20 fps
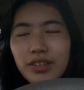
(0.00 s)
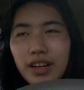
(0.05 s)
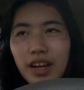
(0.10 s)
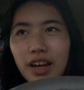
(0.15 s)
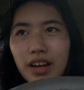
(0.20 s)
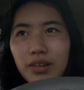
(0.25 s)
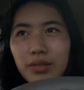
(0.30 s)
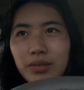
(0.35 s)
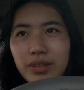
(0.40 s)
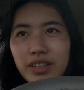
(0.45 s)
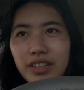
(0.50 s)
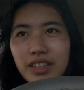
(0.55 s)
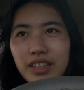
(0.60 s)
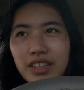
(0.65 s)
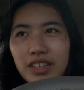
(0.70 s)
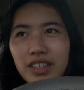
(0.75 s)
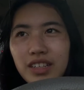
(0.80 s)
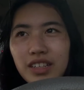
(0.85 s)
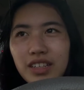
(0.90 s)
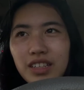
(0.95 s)
now we're
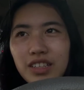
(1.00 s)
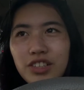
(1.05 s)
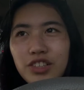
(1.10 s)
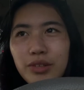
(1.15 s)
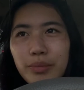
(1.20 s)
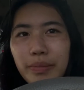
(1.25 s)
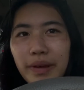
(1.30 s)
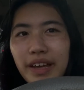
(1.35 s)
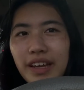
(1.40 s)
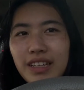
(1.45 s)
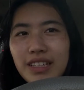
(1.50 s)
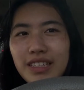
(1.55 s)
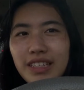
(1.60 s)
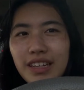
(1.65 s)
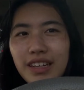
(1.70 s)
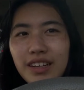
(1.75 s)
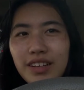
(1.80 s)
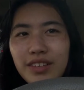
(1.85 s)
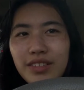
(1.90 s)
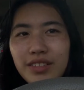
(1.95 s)
near
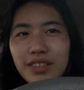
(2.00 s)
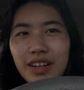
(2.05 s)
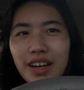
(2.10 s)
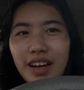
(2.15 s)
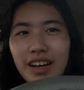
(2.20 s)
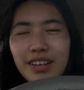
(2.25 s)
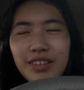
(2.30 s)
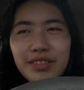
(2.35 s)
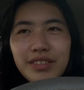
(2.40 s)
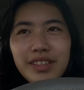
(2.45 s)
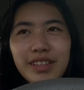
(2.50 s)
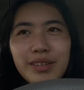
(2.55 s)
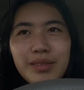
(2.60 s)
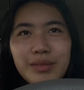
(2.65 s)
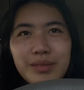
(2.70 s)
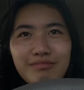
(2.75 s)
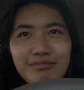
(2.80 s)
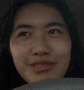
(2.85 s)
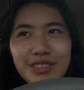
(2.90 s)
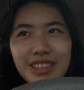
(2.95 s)
Japantown. I don't think
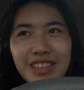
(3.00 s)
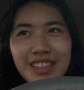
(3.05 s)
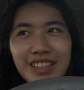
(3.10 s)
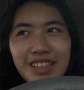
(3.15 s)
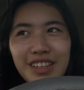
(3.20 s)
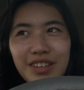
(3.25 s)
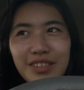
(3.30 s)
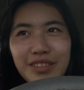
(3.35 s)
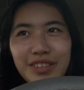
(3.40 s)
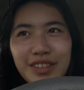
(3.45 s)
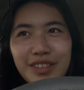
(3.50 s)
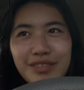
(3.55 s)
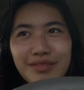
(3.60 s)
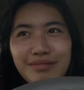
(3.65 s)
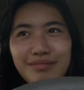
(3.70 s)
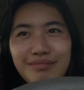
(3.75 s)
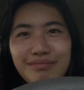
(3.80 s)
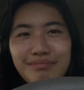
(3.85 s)
we're gonna go though,